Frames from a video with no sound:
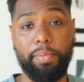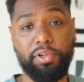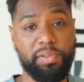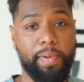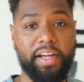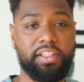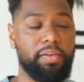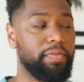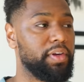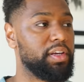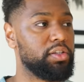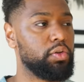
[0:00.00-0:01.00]

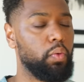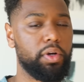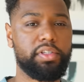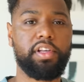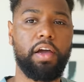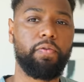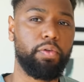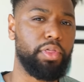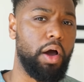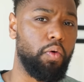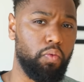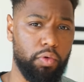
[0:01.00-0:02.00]
perspective is, what's life
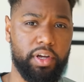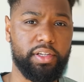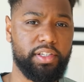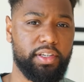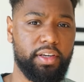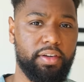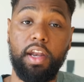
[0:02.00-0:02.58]
without risk?